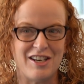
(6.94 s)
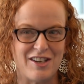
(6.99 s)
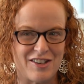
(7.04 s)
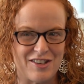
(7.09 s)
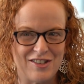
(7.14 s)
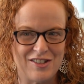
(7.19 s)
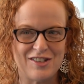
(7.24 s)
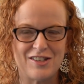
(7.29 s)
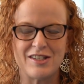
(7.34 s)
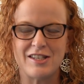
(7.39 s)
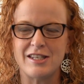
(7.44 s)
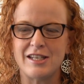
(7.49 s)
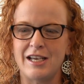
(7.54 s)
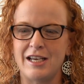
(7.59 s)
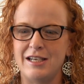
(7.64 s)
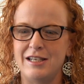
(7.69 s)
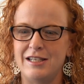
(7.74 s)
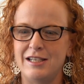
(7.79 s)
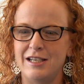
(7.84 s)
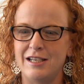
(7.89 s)
years.
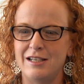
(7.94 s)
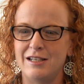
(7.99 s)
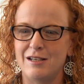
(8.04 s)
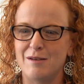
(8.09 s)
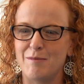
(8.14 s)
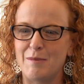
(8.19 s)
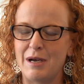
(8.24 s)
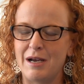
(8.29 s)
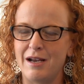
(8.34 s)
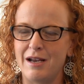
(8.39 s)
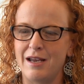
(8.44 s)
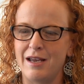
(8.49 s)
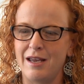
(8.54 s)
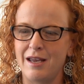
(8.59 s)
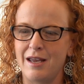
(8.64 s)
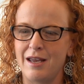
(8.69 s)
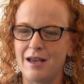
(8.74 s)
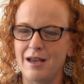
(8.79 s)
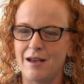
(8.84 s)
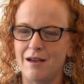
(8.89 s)
I did
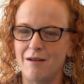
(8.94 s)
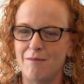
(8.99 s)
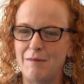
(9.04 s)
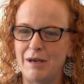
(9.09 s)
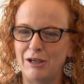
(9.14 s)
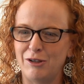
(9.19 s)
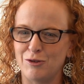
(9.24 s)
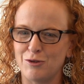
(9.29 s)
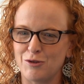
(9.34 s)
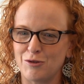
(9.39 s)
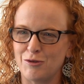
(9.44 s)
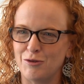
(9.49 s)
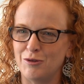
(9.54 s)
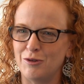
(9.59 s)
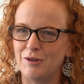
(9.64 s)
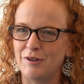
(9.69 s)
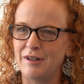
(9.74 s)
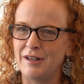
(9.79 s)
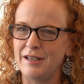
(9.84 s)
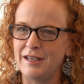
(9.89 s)
my uh, medical
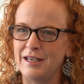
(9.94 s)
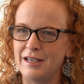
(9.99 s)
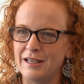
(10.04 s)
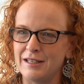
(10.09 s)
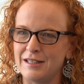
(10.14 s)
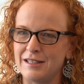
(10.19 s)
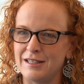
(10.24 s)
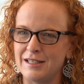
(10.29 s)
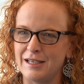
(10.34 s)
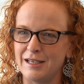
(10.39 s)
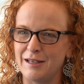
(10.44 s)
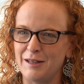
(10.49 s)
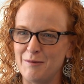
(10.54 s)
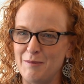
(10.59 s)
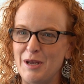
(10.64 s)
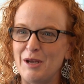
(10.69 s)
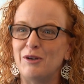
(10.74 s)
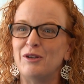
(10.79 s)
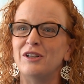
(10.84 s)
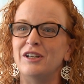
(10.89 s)
school at uh, the
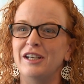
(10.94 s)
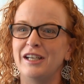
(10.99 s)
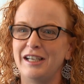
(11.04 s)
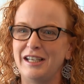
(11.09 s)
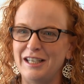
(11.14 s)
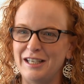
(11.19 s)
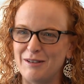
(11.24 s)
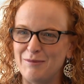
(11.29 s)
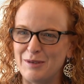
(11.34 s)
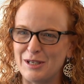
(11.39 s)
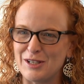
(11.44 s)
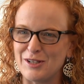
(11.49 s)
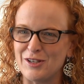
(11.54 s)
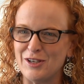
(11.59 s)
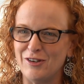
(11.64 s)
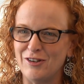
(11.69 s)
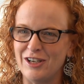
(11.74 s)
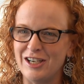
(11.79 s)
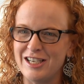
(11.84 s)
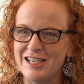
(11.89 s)
Mayo Clinic in
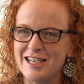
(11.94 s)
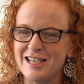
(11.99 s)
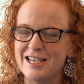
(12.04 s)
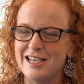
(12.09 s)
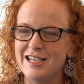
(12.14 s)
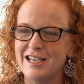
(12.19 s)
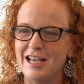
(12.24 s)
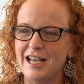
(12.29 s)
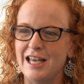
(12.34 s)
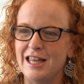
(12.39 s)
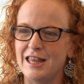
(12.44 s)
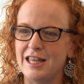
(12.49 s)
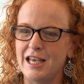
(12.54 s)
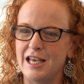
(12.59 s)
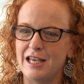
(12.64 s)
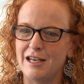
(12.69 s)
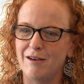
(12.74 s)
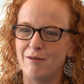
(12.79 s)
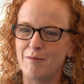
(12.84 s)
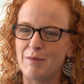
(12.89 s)
Minnesota, and
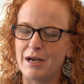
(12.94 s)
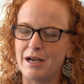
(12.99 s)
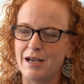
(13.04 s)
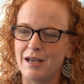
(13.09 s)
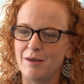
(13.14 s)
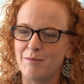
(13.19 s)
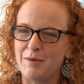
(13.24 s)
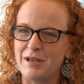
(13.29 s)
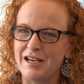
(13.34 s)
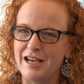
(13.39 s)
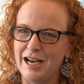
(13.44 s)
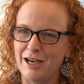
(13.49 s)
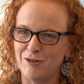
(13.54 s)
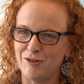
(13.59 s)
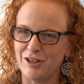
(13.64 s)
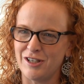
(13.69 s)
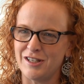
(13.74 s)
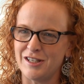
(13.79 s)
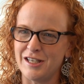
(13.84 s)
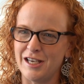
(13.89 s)
then my
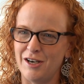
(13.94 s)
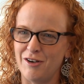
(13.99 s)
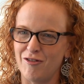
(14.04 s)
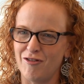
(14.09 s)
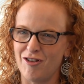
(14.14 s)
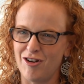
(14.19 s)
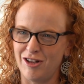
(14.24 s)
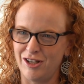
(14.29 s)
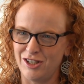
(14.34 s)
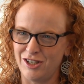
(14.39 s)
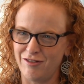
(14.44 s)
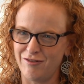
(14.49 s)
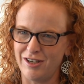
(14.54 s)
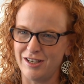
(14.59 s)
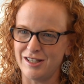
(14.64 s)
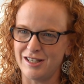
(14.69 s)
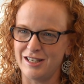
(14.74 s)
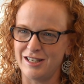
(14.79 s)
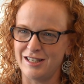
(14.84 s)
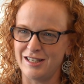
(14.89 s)
pediatrics and neurology
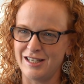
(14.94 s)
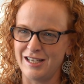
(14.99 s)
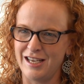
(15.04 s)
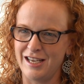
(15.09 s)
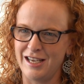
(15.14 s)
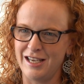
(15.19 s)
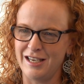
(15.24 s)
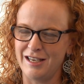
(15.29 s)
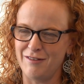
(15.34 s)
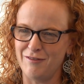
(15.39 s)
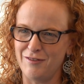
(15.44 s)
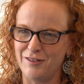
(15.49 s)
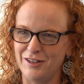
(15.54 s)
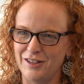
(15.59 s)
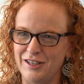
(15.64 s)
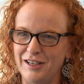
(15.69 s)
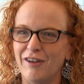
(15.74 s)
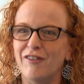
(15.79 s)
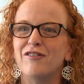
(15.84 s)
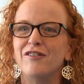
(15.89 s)
residency in
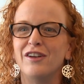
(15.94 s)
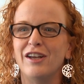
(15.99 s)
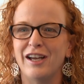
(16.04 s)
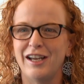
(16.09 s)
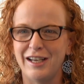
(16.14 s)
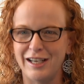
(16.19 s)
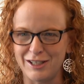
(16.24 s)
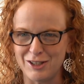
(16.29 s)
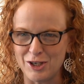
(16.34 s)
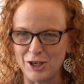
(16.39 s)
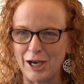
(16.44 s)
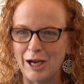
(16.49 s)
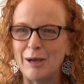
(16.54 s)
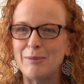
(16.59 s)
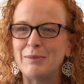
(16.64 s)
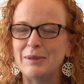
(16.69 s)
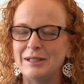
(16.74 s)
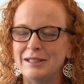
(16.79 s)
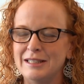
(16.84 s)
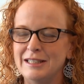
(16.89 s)
Philadelphia at
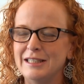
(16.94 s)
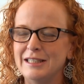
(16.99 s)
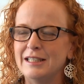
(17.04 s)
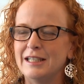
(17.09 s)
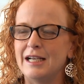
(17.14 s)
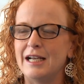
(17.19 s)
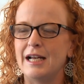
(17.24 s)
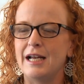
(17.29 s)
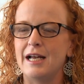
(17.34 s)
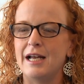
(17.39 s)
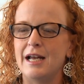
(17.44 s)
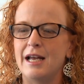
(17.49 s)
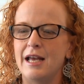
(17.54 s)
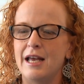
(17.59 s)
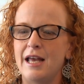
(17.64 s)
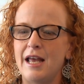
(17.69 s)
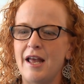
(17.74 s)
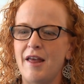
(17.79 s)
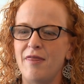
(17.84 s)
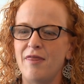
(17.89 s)
CHOP, uh,
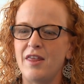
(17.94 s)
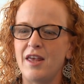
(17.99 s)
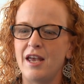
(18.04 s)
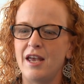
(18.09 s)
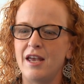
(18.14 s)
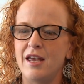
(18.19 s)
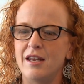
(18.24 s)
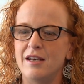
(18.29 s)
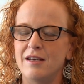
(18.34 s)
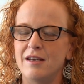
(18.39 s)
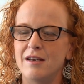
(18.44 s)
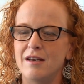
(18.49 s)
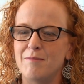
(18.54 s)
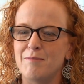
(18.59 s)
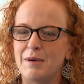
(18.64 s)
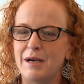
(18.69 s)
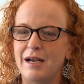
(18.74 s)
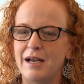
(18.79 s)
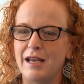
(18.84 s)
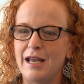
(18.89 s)
and then
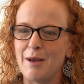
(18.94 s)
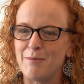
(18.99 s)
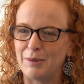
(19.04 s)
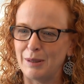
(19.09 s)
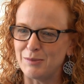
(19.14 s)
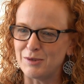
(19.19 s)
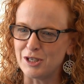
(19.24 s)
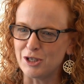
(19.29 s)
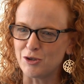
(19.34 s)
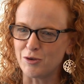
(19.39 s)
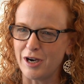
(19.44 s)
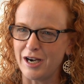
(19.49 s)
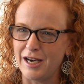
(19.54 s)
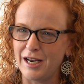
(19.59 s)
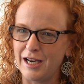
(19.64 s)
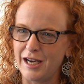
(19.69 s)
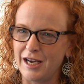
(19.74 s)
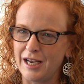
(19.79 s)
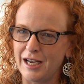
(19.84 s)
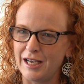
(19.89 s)
my epilepsy
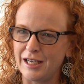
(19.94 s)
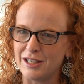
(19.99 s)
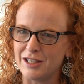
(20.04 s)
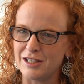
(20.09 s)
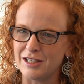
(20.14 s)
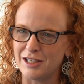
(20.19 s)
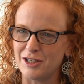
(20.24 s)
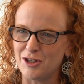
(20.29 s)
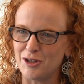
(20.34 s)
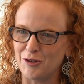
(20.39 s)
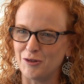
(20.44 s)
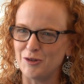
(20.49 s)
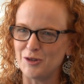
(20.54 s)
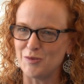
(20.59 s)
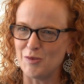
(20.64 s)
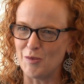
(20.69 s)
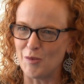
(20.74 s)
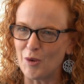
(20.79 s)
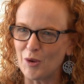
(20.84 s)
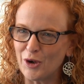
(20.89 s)
training at uh,
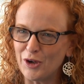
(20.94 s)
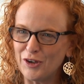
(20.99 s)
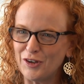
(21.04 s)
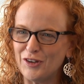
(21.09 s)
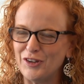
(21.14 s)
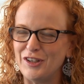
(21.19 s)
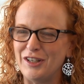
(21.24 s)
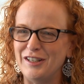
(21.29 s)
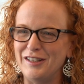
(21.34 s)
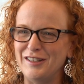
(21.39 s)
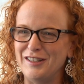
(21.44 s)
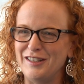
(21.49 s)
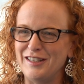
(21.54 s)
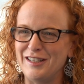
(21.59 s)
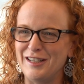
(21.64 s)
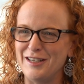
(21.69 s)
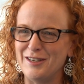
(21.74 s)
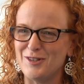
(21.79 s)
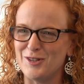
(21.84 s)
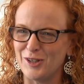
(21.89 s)
Children's Memorial in
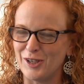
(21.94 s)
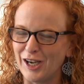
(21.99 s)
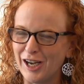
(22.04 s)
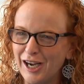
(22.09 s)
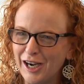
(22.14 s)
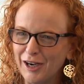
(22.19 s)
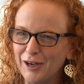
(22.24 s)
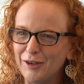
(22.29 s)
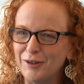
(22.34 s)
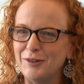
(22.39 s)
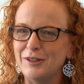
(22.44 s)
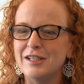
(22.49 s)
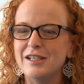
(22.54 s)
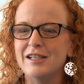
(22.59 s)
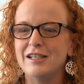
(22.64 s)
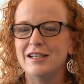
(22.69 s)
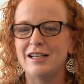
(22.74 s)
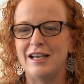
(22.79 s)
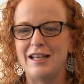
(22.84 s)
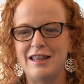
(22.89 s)
Chicago,
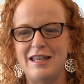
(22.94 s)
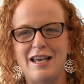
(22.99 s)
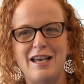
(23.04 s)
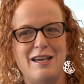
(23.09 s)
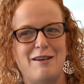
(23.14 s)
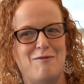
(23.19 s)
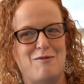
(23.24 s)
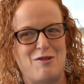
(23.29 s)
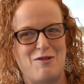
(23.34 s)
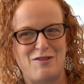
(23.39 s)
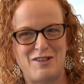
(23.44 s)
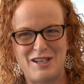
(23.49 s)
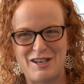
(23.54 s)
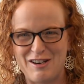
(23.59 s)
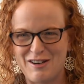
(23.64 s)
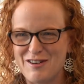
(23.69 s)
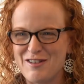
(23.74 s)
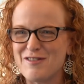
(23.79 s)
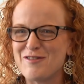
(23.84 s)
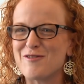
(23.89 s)
and then moved
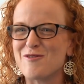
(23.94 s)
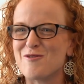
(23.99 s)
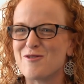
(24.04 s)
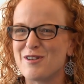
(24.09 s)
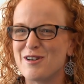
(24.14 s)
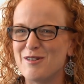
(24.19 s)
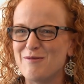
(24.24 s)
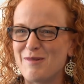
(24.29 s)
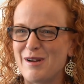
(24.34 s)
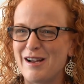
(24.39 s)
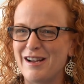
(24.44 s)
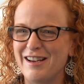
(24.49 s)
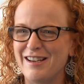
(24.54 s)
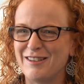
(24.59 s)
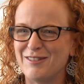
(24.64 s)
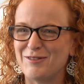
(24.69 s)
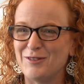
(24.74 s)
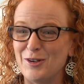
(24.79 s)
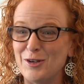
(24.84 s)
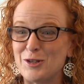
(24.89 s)
here for
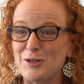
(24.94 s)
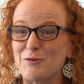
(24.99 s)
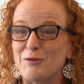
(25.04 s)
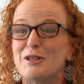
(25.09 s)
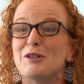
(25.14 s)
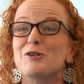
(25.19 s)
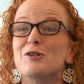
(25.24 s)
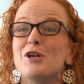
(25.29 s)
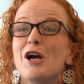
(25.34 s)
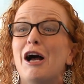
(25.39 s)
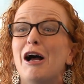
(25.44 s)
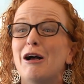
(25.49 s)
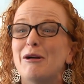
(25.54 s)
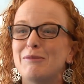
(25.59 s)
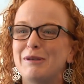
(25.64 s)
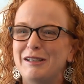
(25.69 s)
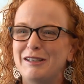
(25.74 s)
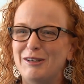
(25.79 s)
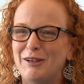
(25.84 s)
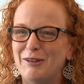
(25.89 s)
my first real
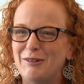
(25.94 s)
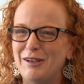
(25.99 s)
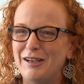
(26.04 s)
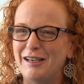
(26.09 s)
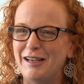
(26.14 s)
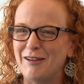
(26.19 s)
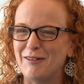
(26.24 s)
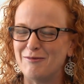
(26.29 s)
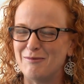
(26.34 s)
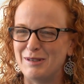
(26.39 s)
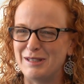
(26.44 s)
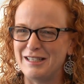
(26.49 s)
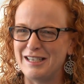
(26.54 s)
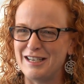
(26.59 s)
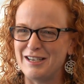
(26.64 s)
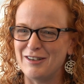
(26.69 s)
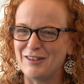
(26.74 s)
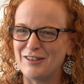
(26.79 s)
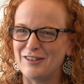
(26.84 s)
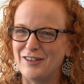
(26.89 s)
job, you know, and have been
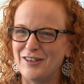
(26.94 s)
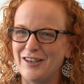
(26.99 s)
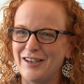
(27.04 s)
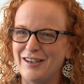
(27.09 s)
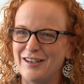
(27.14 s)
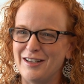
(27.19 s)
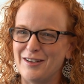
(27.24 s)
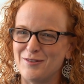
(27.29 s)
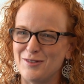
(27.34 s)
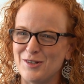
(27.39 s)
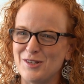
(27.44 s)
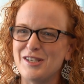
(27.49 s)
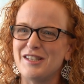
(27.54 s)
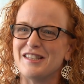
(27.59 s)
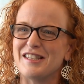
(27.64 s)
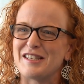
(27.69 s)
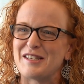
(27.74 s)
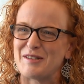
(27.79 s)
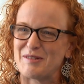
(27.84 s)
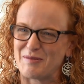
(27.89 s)
here ever
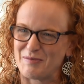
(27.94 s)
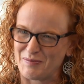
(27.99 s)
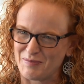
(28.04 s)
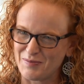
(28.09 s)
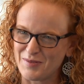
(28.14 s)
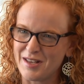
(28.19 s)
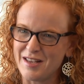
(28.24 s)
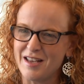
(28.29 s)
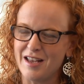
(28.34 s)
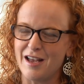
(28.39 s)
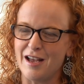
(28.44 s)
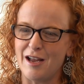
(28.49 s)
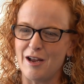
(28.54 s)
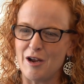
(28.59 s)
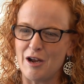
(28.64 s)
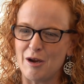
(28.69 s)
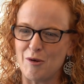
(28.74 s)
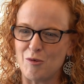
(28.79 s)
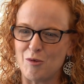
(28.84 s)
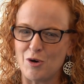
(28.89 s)
since. I,
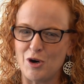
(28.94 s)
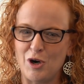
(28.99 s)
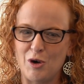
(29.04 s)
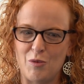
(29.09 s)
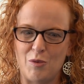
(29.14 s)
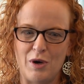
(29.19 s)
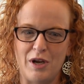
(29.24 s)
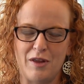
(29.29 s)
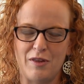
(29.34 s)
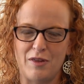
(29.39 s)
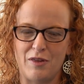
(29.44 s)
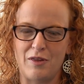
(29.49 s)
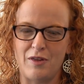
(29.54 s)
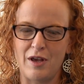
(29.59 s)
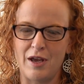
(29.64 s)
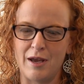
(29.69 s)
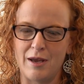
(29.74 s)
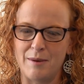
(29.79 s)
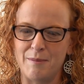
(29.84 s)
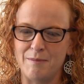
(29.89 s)
I work with
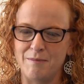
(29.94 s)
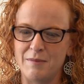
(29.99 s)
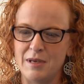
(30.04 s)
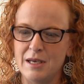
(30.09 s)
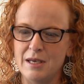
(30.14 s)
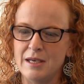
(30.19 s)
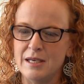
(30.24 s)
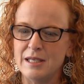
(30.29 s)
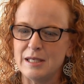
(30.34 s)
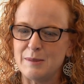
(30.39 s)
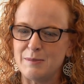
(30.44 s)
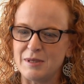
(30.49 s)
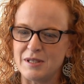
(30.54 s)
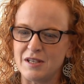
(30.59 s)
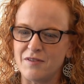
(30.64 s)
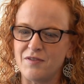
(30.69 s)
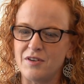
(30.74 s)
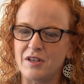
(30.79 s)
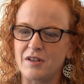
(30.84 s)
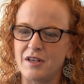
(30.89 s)
um,
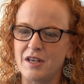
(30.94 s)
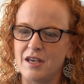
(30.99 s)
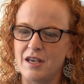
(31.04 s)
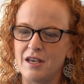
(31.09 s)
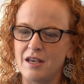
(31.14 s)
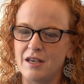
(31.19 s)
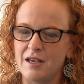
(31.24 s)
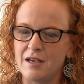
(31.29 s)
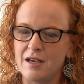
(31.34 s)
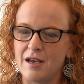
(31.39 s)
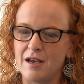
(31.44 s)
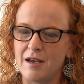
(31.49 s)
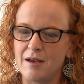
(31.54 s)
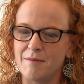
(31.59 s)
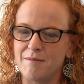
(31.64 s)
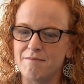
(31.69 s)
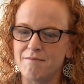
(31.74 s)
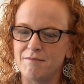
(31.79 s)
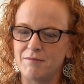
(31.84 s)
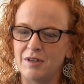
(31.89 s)
specifically
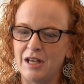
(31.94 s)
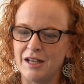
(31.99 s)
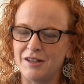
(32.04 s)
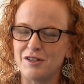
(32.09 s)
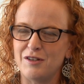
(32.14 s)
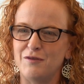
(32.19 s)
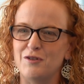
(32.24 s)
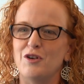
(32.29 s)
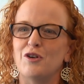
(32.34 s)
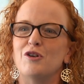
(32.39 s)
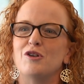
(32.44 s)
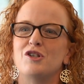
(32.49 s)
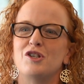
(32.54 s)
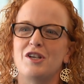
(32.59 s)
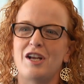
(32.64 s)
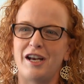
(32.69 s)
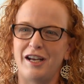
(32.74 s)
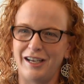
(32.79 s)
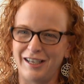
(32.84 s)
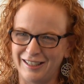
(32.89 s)
um, lots of
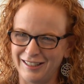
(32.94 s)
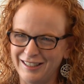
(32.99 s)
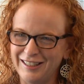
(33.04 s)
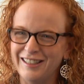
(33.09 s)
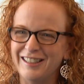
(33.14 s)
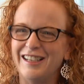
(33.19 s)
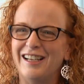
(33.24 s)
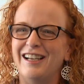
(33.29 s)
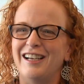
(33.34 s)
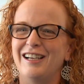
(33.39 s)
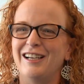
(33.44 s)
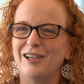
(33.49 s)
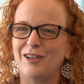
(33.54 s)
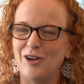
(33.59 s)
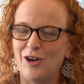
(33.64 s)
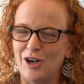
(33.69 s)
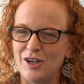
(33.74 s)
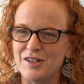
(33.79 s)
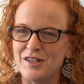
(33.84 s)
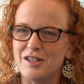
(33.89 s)
neurogenetic uh,
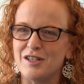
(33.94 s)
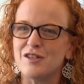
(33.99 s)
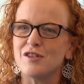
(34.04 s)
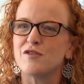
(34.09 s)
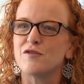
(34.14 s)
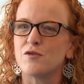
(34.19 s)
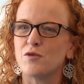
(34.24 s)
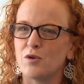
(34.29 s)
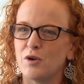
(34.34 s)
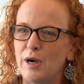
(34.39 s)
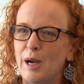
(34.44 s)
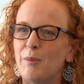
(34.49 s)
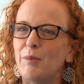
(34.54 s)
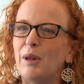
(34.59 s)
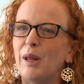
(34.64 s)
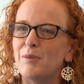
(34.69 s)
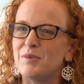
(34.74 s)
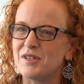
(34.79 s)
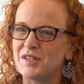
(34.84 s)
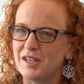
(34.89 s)
causes for
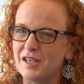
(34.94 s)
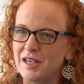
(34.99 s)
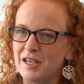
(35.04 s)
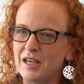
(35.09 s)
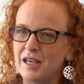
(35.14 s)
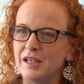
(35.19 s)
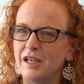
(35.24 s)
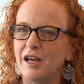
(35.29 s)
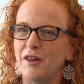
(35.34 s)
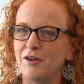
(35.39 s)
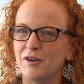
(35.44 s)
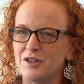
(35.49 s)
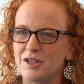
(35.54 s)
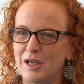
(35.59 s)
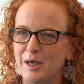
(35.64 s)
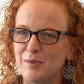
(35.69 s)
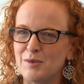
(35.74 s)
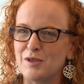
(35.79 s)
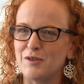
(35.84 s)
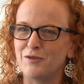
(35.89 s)
epilepsy and other
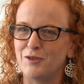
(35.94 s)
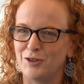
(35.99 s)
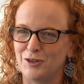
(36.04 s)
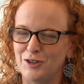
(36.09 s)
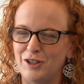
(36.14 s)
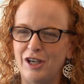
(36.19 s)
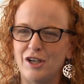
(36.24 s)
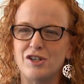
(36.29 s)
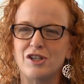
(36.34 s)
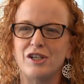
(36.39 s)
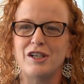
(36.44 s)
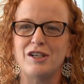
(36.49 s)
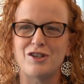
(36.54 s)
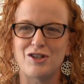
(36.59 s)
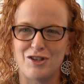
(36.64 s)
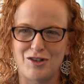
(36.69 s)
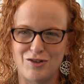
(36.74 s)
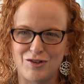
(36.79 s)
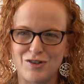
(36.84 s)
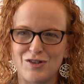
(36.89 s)
types of neurologic
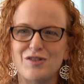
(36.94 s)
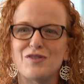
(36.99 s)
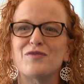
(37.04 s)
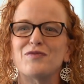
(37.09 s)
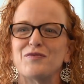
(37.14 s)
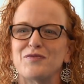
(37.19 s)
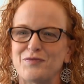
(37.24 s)
issues.